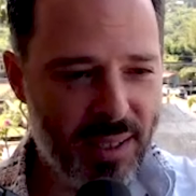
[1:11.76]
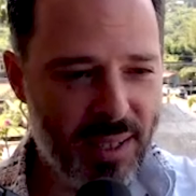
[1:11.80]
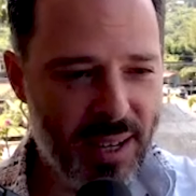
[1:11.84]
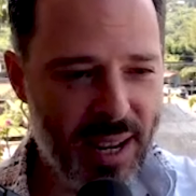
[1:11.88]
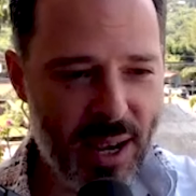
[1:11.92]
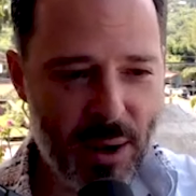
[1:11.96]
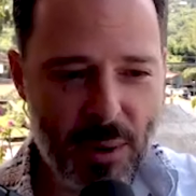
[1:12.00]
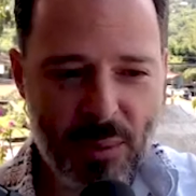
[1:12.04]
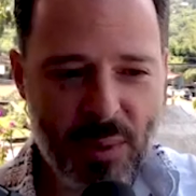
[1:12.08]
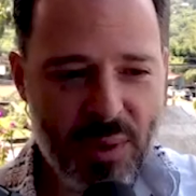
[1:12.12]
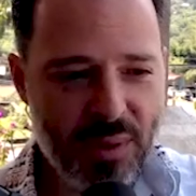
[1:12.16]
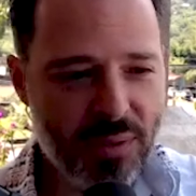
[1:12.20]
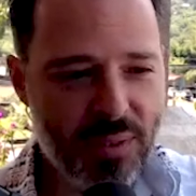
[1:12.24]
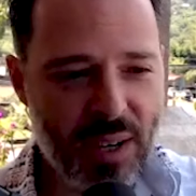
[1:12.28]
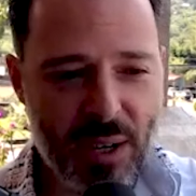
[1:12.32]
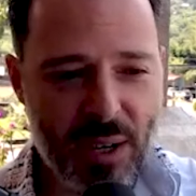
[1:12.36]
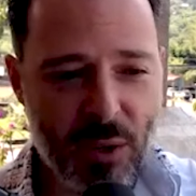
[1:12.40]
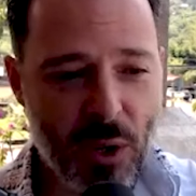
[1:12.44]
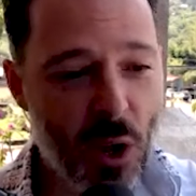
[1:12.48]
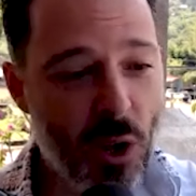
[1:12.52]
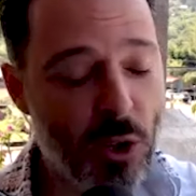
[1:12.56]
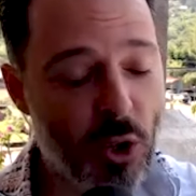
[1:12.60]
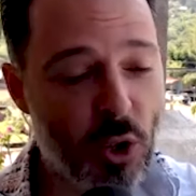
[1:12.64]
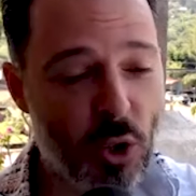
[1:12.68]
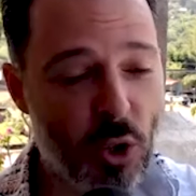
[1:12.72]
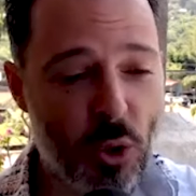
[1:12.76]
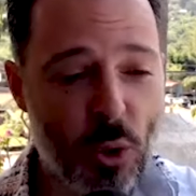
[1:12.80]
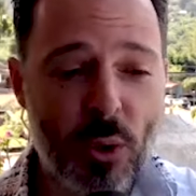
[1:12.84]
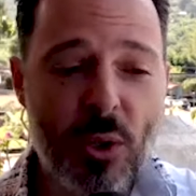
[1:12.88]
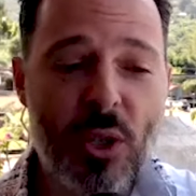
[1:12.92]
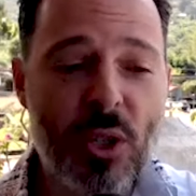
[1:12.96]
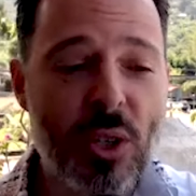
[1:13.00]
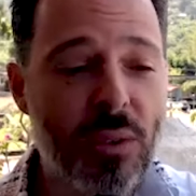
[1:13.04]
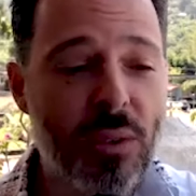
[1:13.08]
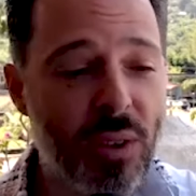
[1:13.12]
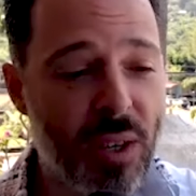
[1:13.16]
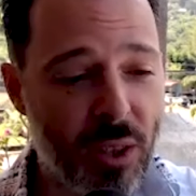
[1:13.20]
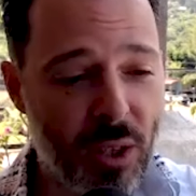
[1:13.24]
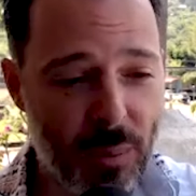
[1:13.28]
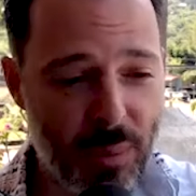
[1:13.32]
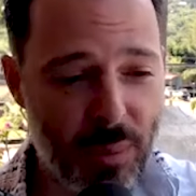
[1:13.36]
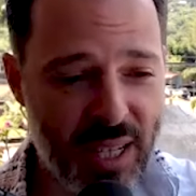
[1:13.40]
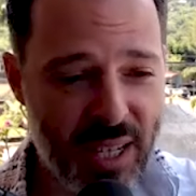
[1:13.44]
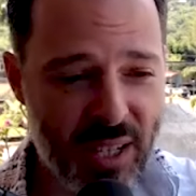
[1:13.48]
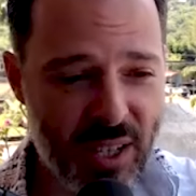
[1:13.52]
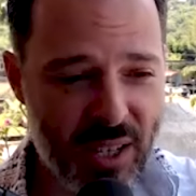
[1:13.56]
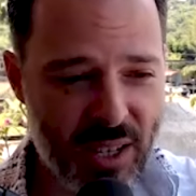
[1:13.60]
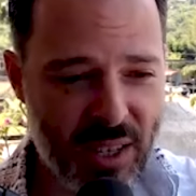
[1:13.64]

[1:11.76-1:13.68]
now we found all sorts of other places